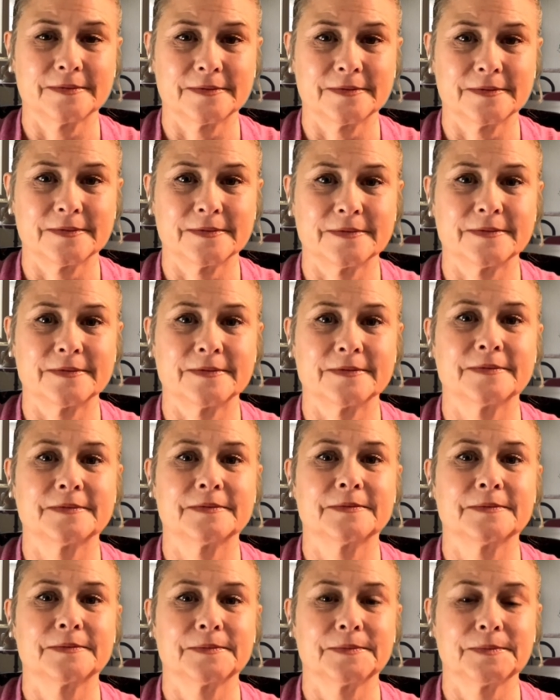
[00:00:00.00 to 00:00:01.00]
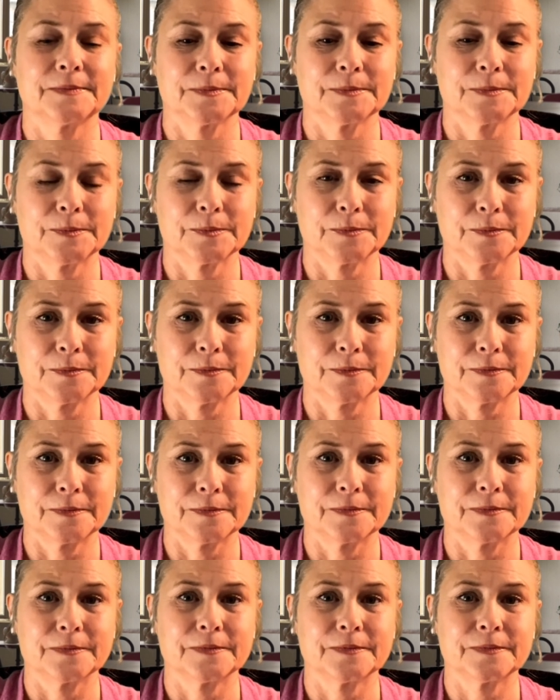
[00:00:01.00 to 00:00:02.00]

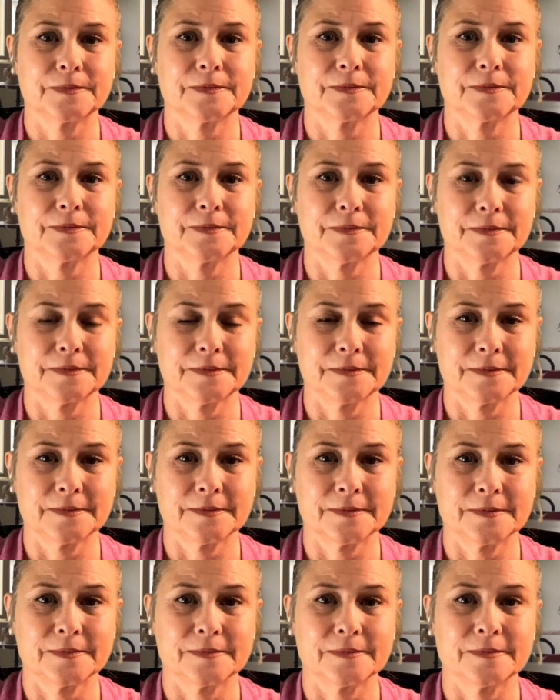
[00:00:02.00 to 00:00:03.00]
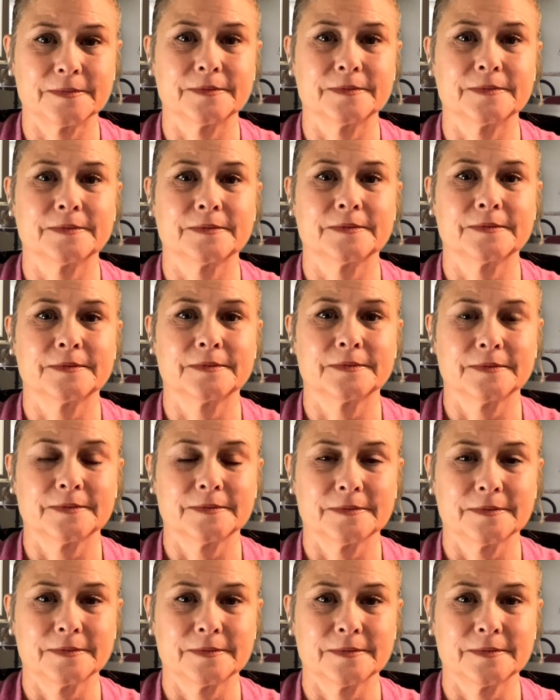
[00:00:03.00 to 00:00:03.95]
The person shown says nothing.